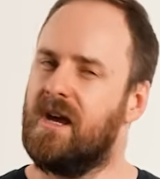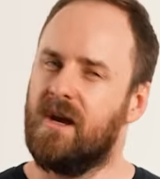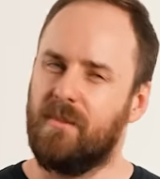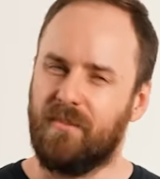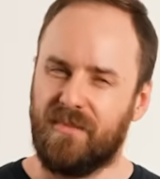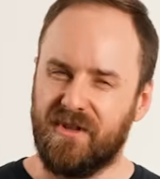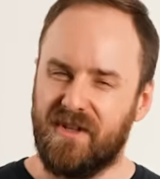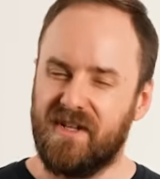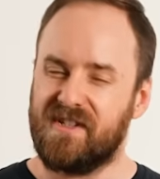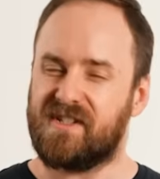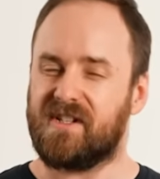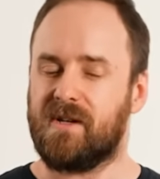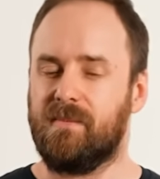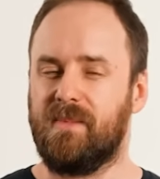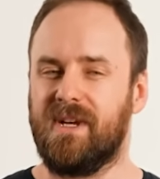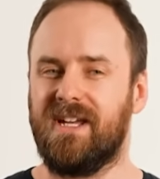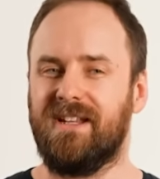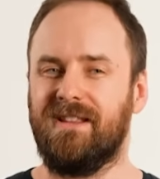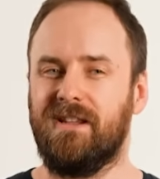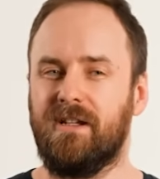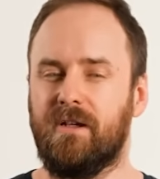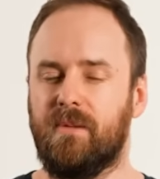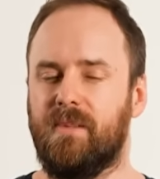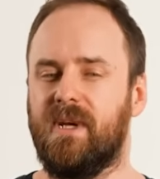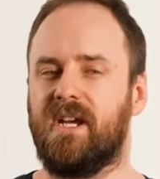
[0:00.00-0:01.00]
But this can be a
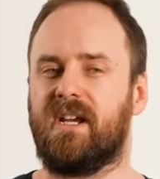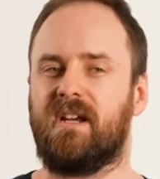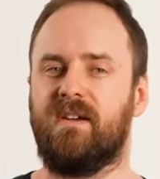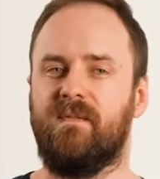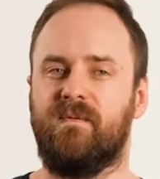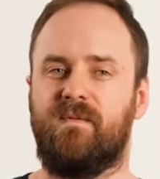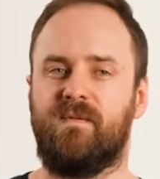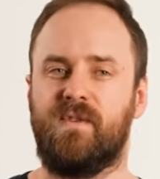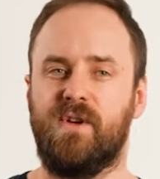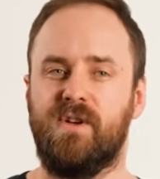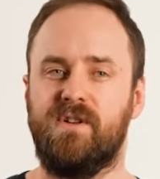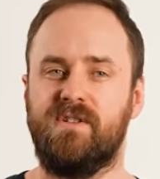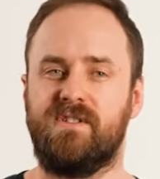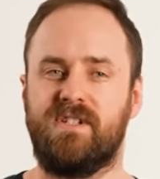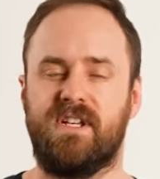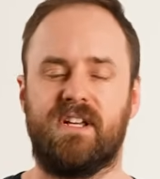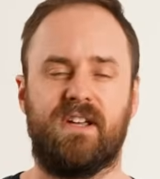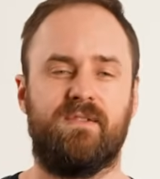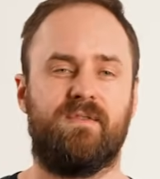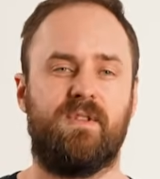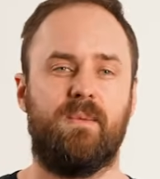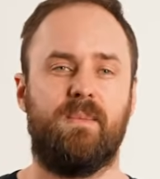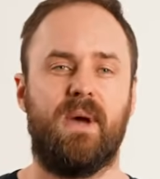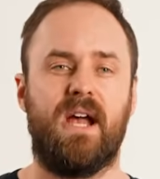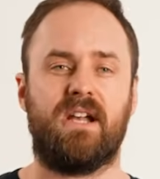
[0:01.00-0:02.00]
little bit confusing
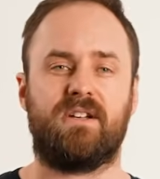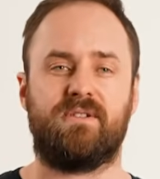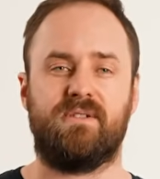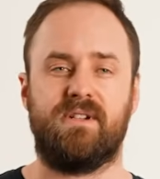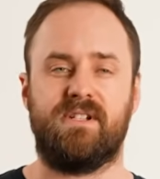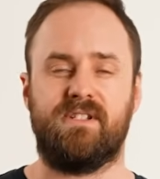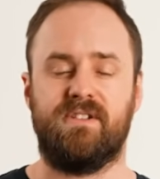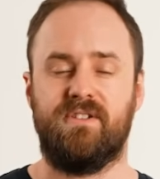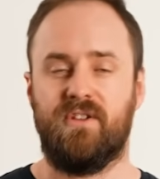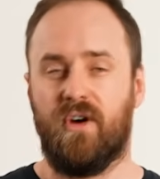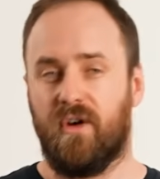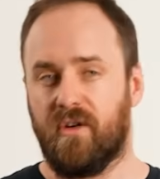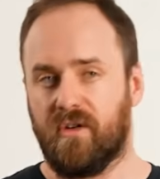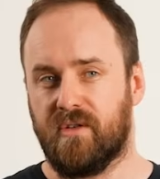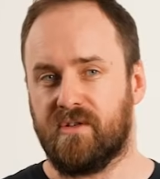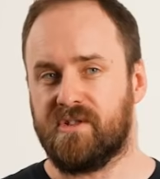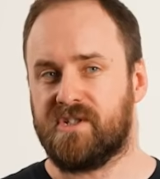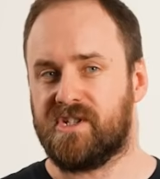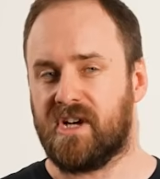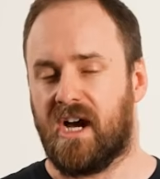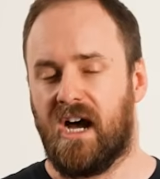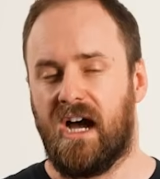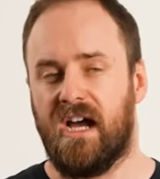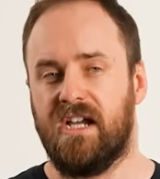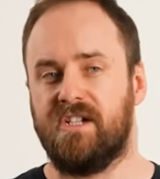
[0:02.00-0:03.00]
if the battery's not on
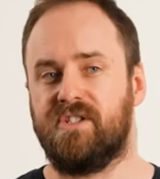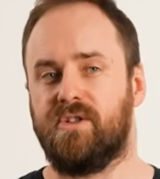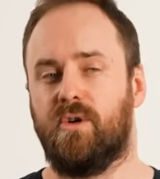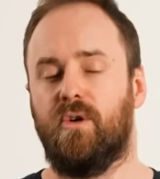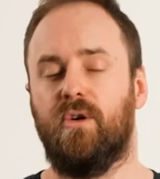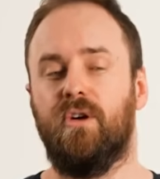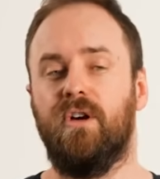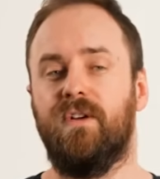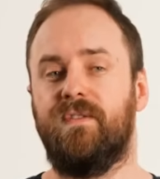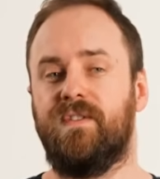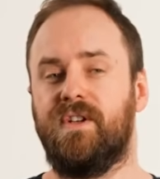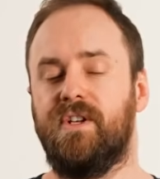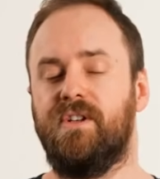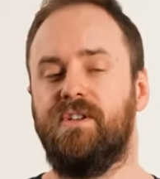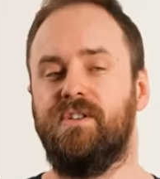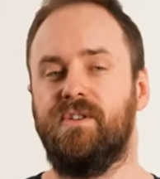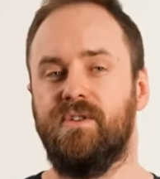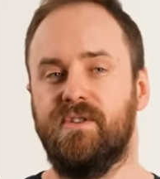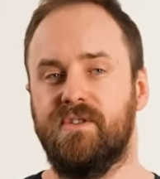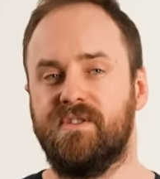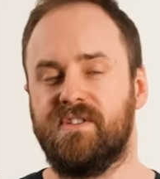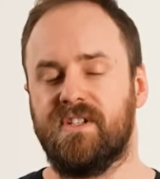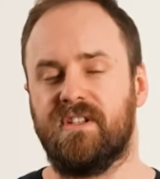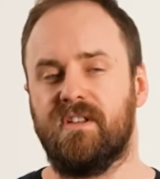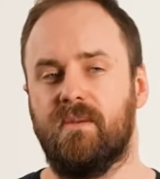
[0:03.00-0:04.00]
charge or if you're
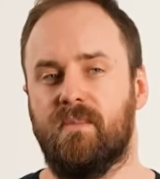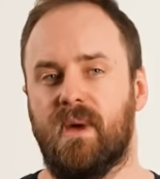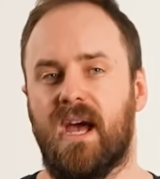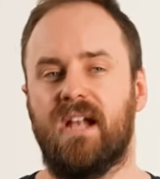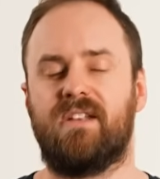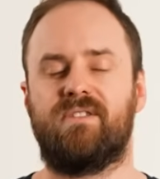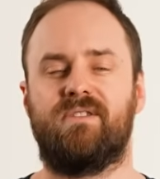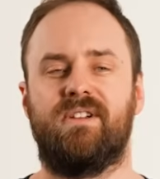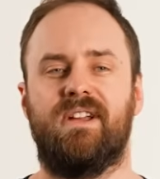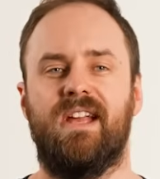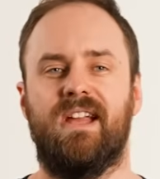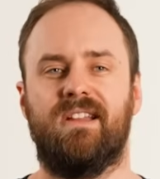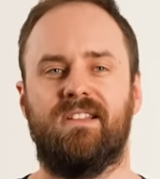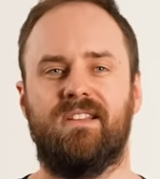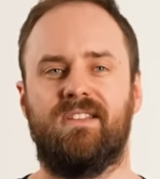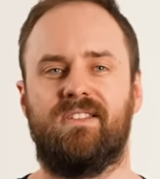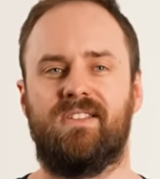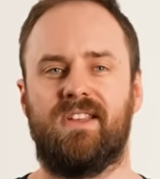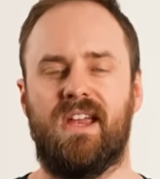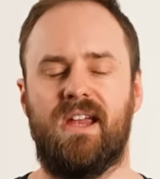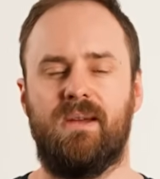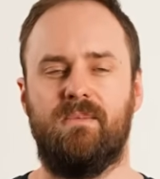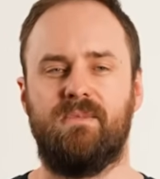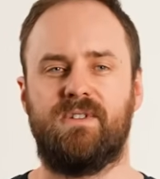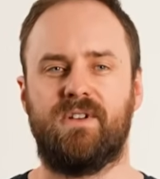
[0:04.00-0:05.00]
using the battery at the
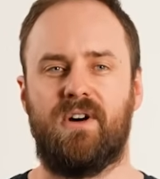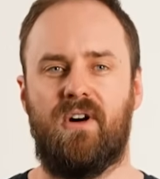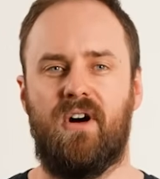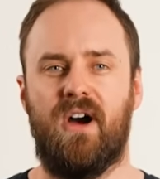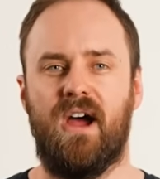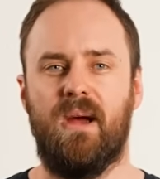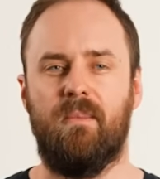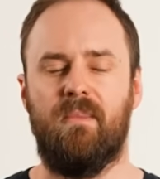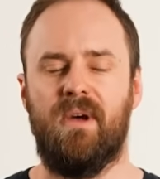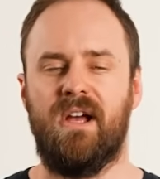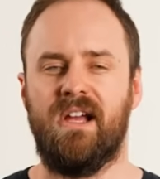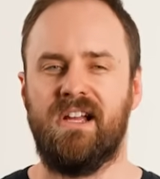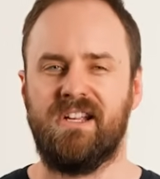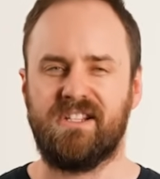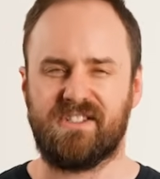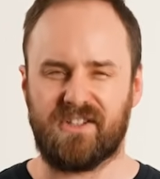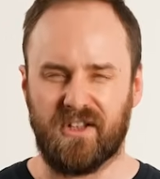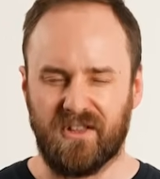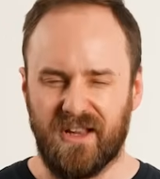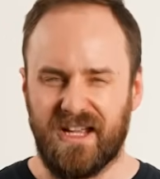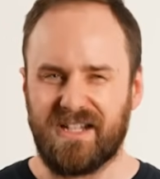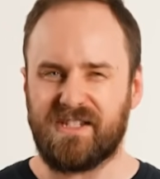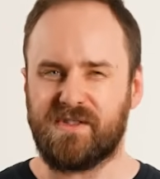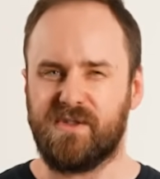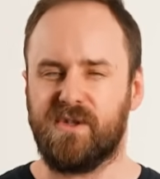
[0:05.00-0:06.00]
same time. So
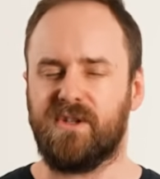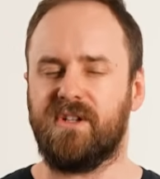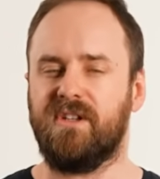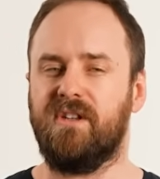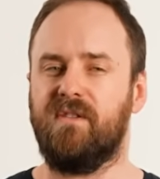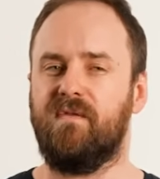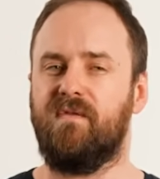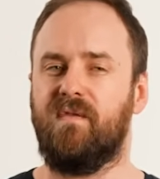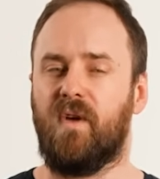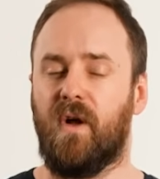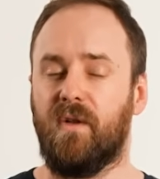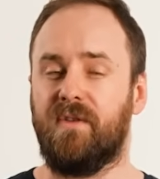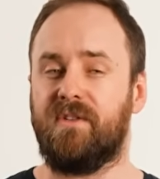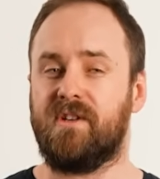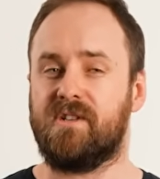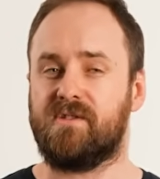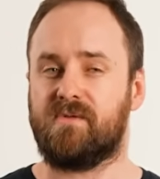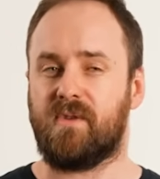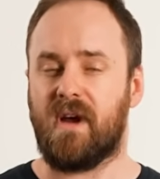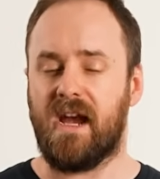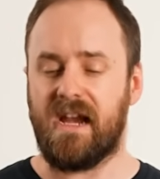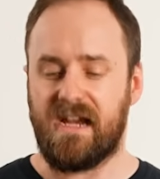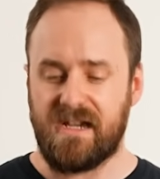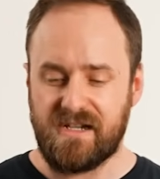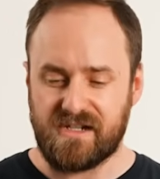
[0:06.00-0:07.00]
let's look at the voltage
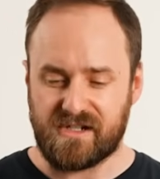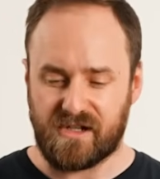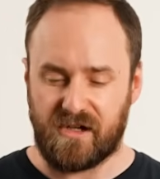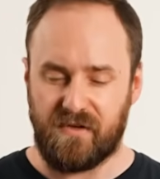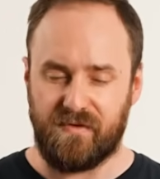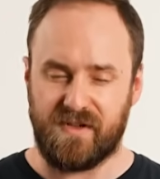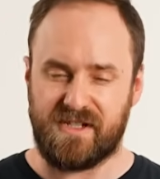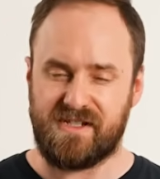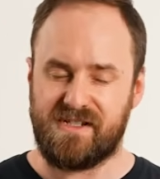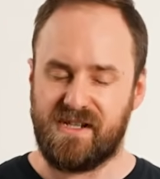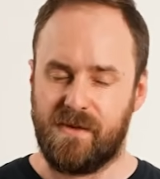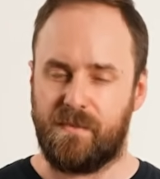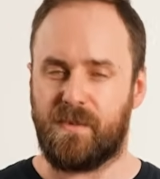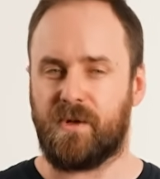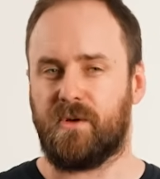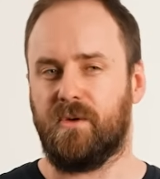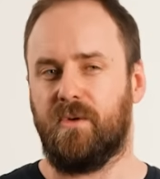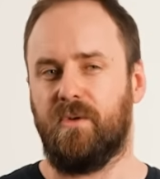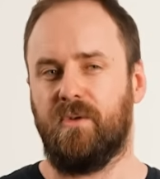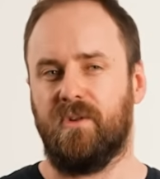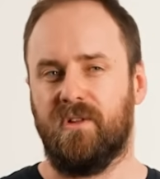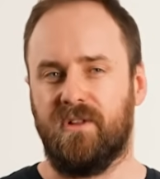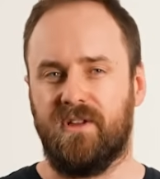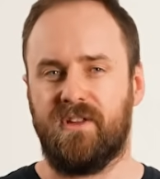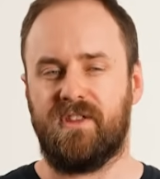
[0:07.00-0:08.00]
range of a
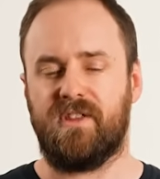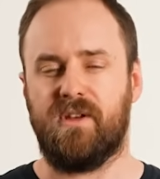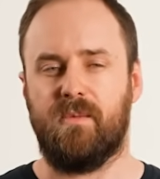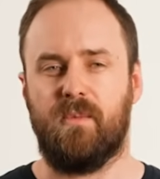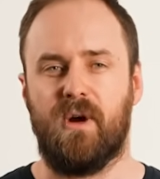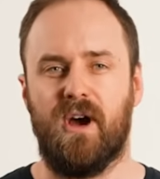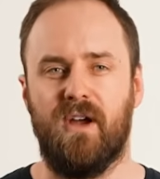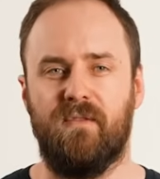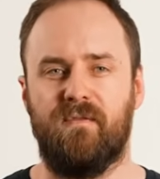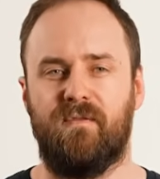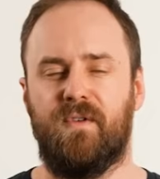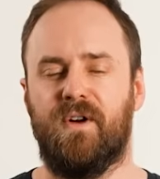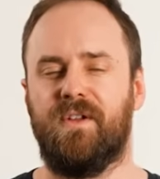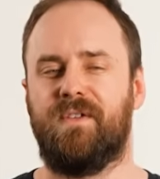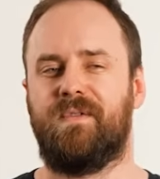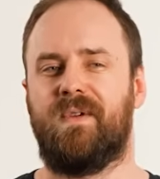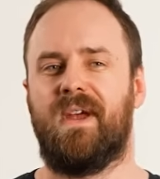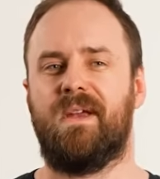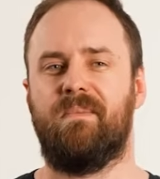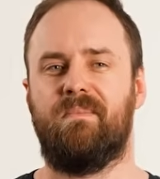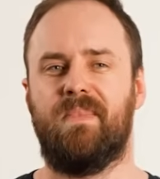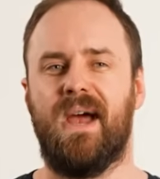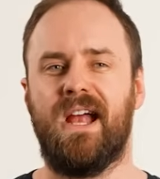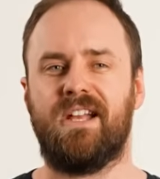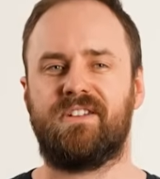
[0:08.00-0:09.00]
typical lithium iron
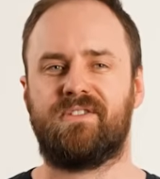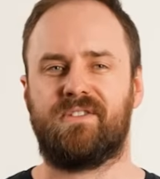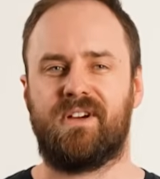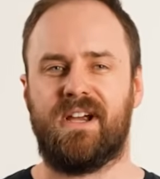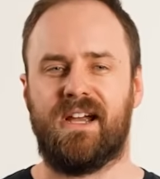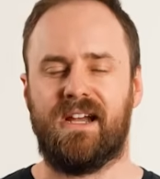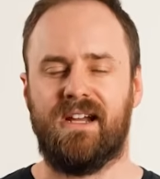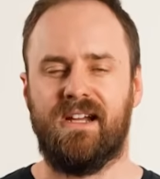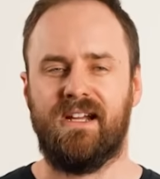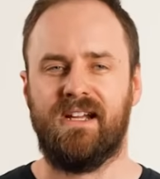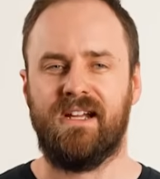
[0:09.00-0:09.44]
phosphate battery.